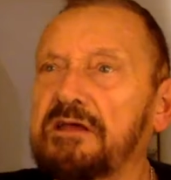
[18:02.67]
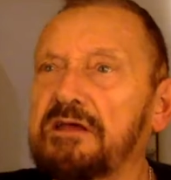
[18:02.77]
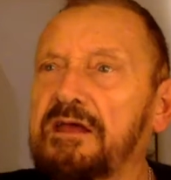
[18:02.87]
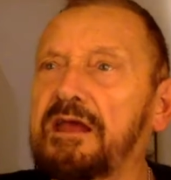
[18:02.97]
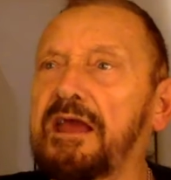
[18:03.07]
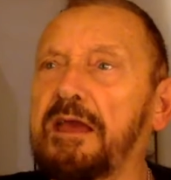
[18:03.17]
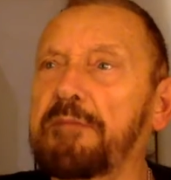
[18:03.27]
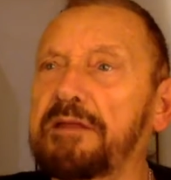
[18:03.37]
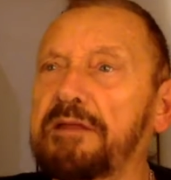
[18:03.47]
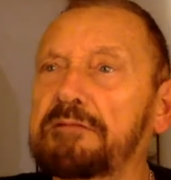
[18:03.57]
he came
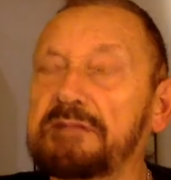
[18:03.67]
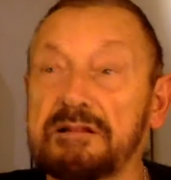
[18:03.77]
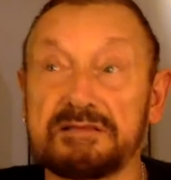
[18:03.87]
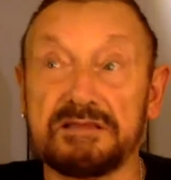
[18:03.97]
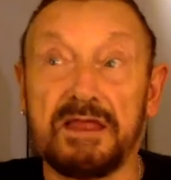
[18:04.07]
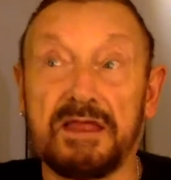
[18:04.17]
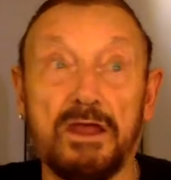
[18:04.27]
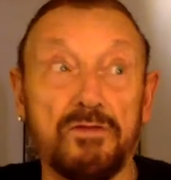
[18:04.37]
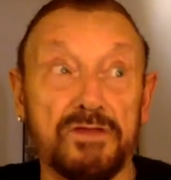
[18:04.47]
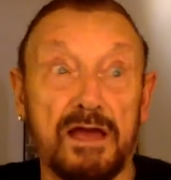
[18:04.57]
in. Little did I know
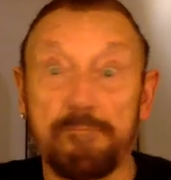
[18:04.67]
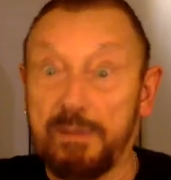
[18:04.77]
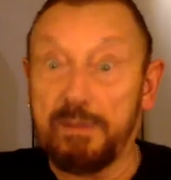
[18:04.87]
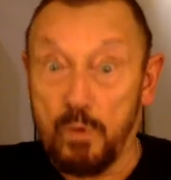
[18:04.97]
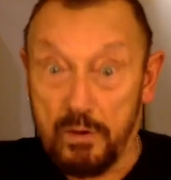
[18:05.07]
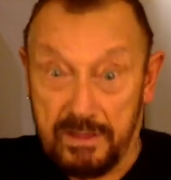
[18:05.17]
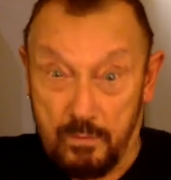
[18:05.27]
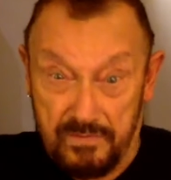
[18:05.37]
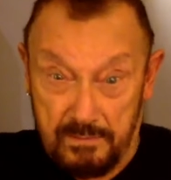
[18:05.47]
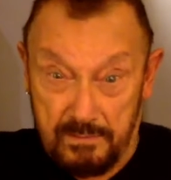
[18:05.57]
that I'd be working
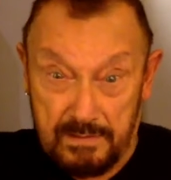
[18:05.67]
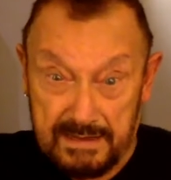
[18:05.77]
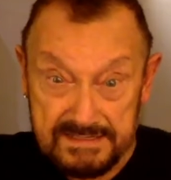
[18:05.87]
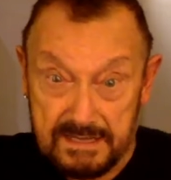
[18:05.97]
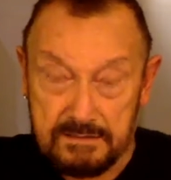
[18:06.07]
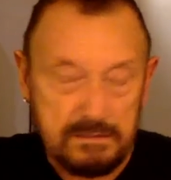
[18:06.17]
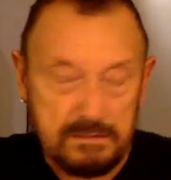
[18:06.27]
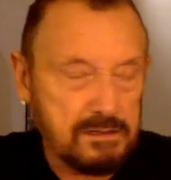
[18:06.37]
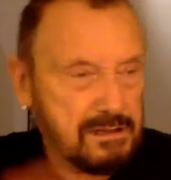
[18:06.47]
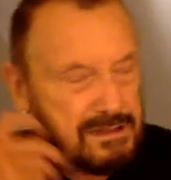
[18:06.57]
with him later.
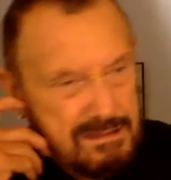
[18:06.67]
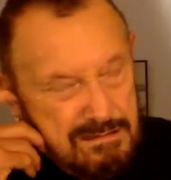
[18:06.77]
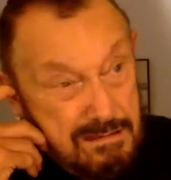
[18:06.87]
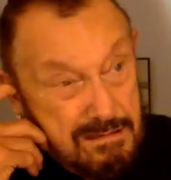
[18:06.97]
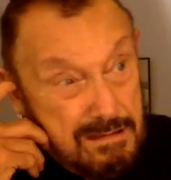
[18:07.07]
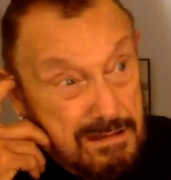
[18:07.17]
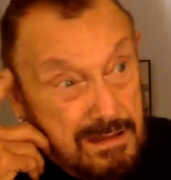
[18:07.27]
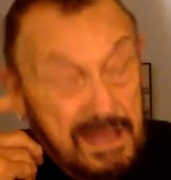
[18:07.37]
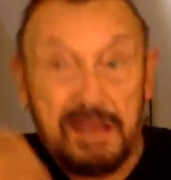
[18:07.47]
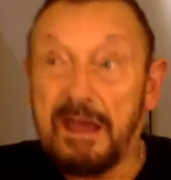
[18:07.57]

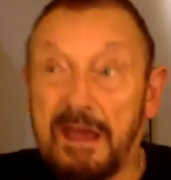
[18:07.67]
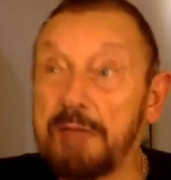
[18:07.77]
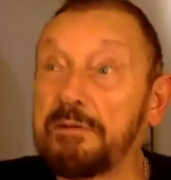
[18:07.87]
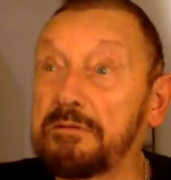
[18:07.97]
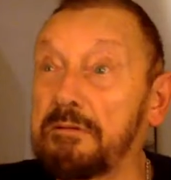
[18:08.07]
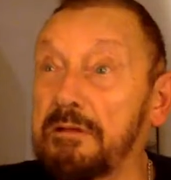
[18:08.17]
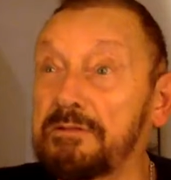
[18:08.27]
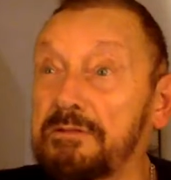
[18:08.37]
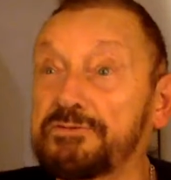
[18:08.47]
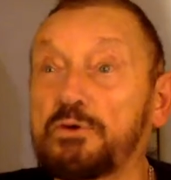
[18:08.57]
He came in, and
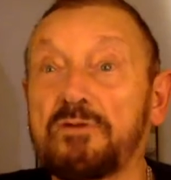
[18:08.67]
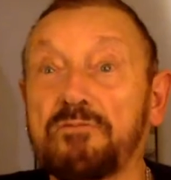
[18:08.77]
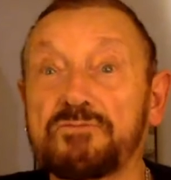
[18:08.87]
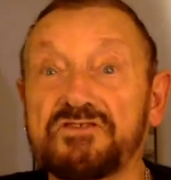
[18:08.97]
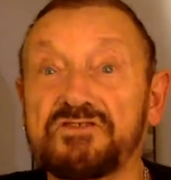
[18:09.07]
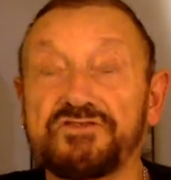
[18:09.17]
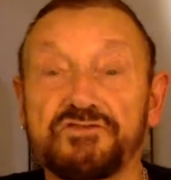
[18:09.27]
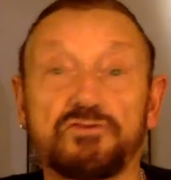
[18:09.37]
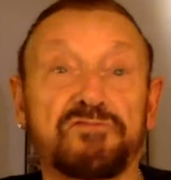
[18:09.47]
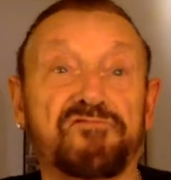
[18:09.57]
the two of them just
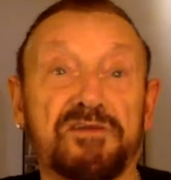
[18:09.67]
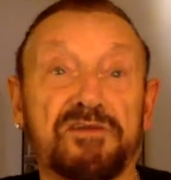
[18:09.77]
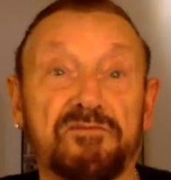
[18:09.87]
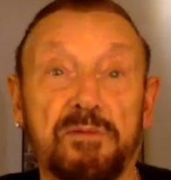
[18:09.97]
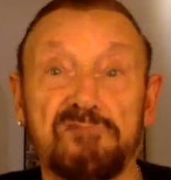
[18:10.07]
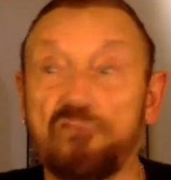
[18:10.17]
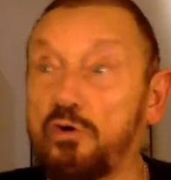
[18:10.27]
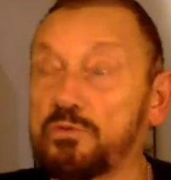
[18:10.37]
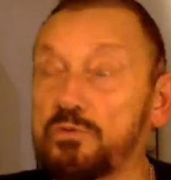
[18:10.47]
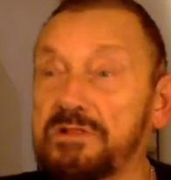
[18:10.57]
stood in front of me and
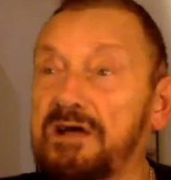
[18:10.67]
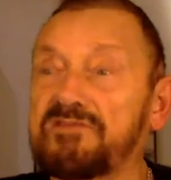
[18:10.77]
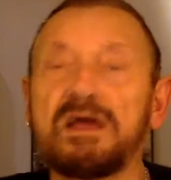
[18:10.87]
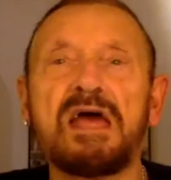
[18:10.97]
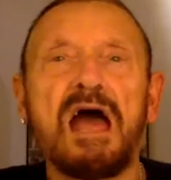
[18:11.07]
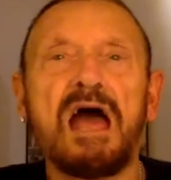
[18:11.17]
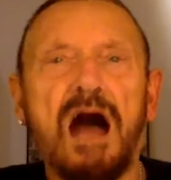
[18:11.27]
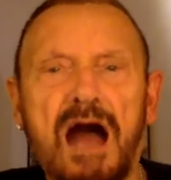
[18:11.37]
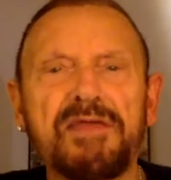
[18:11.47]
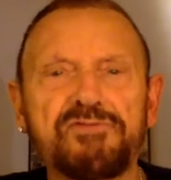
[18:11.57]
roared with laughter.
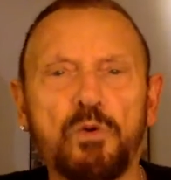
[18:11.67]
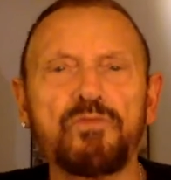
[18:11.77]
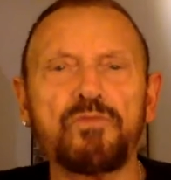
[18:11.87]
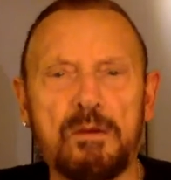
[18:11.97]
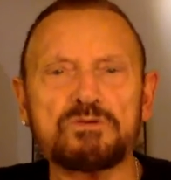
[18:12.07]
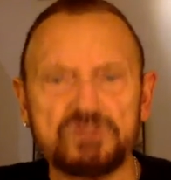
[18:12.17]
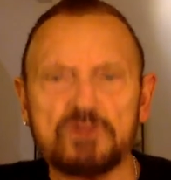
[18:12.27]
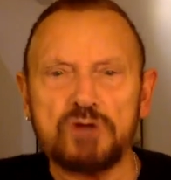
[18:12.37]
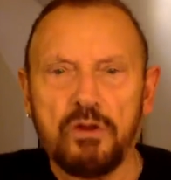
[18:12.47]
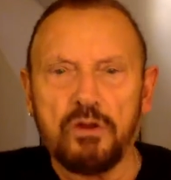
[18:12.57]
I thought that was
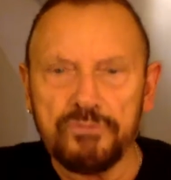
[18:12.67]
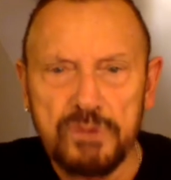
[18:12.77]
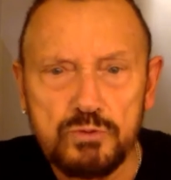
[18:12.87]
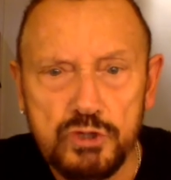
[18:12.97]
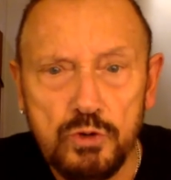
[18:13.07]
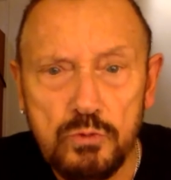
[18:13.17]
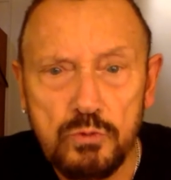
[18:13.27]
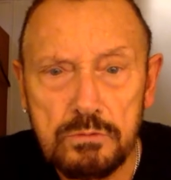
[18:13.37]
not on, don't you?